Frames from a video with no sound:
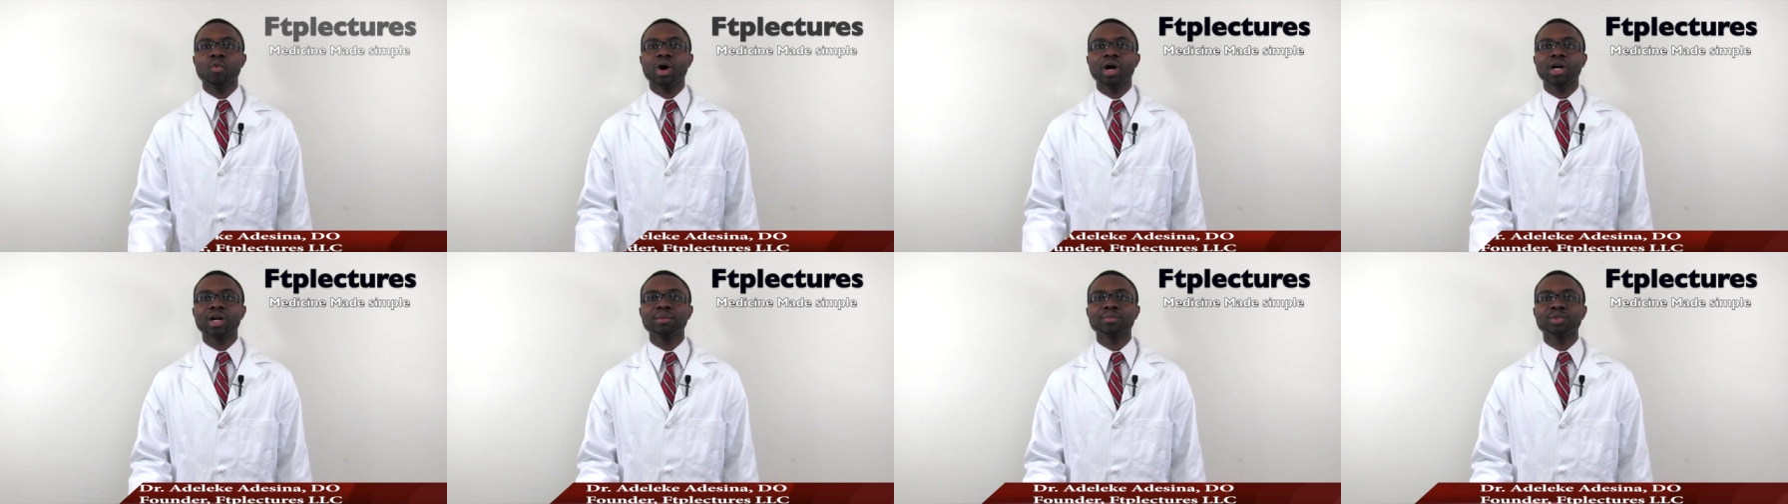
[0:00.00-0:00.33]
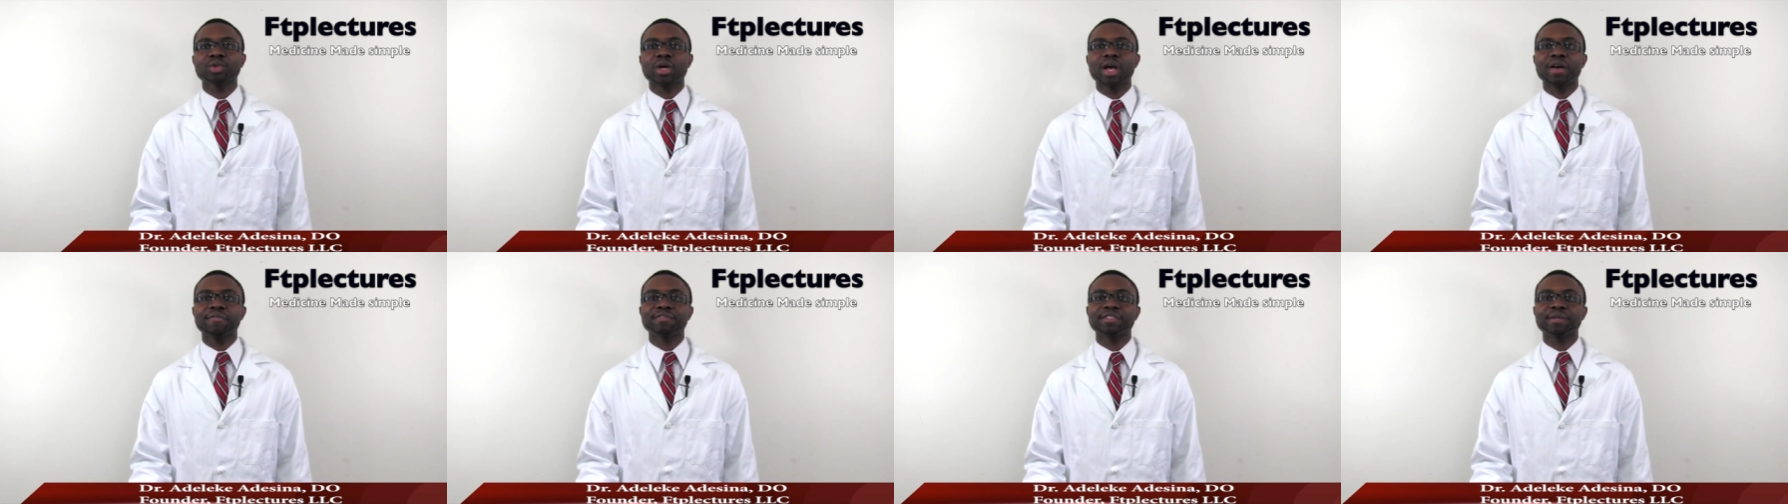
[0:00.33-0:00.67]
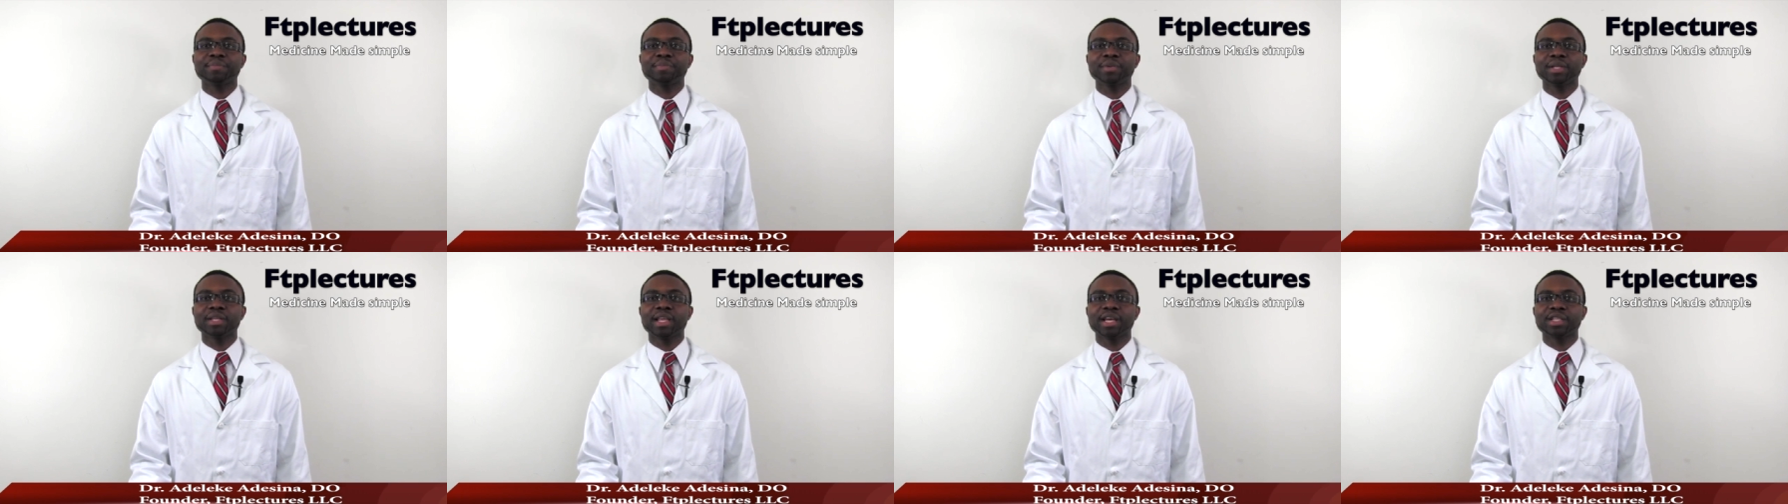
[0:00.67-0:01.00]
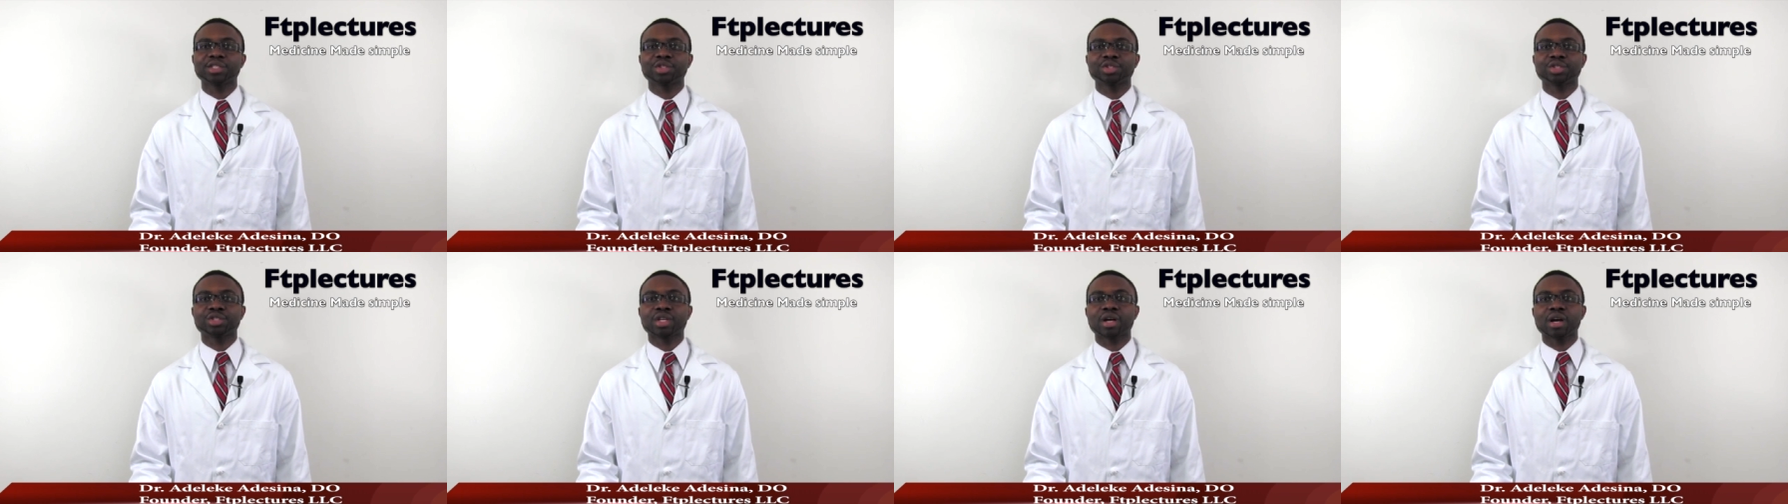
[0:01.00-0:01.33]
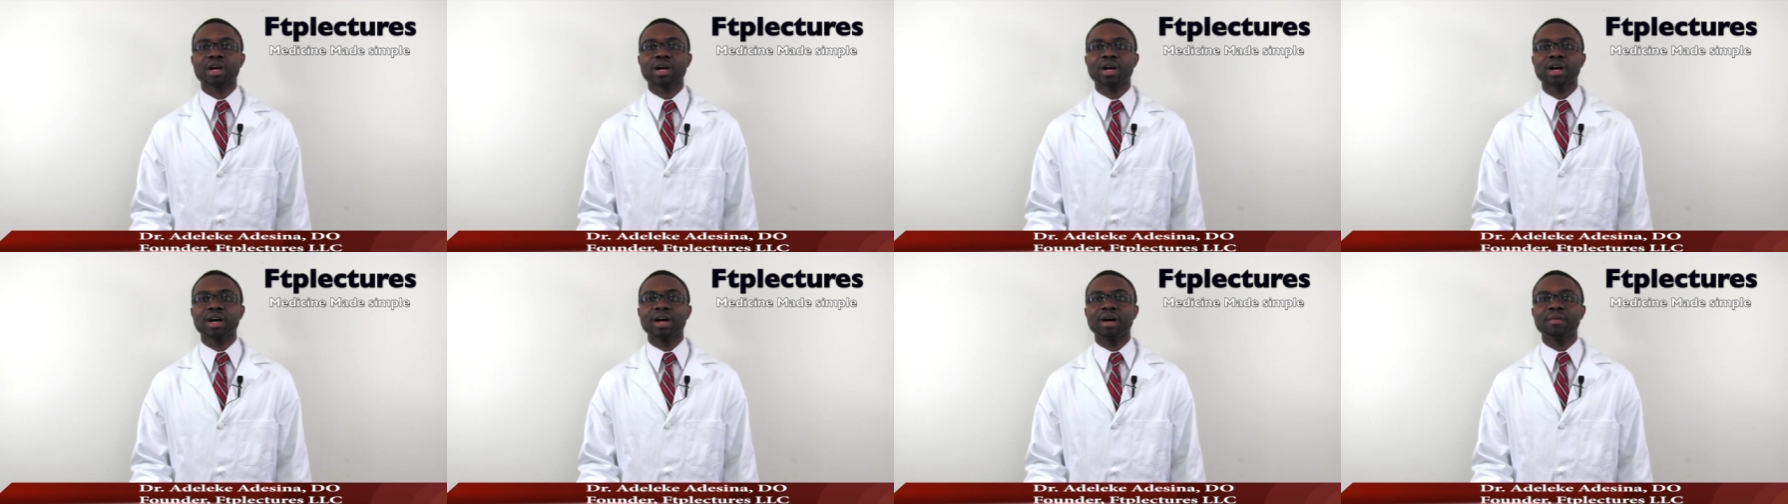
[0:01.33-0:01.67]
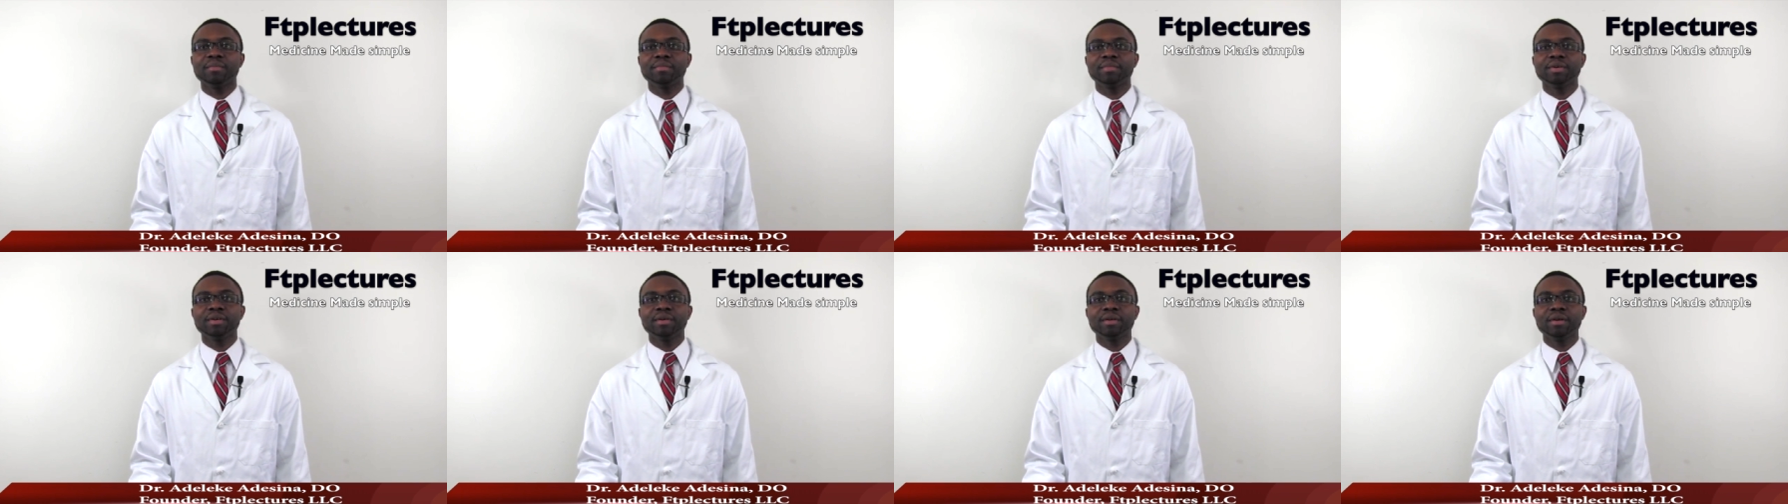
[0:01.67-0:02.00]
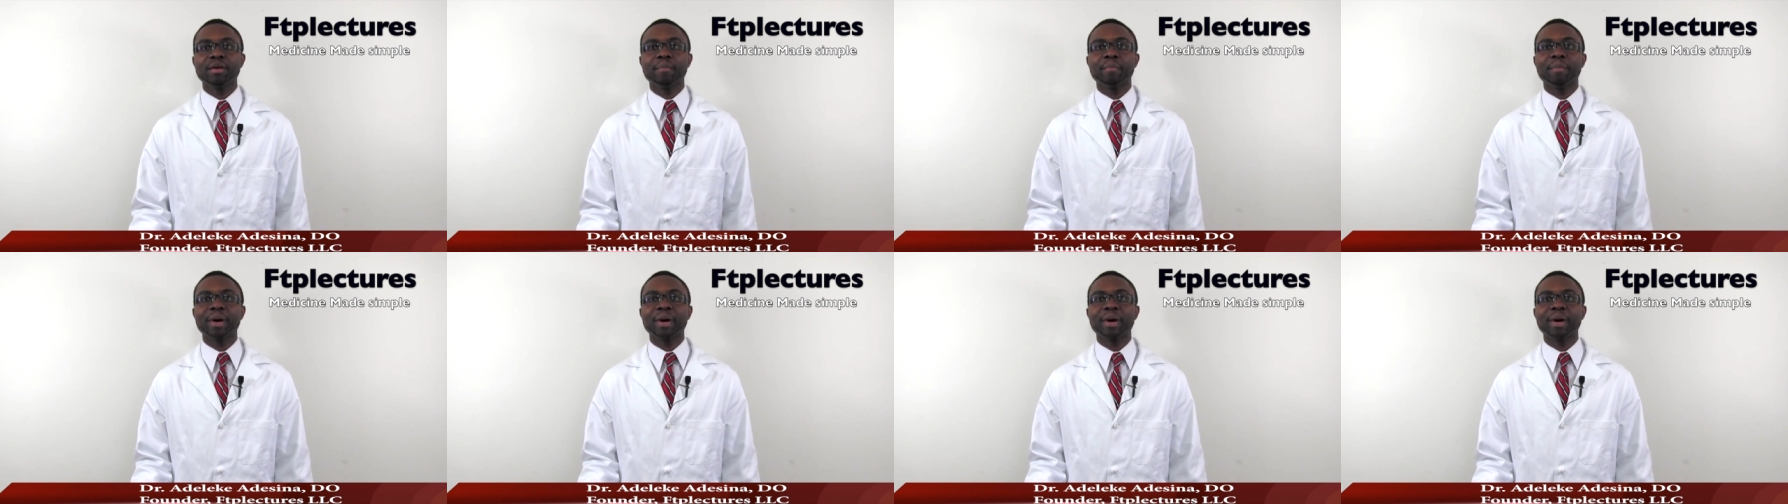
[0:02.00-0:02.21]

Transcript: Welcome to ftplectures.com.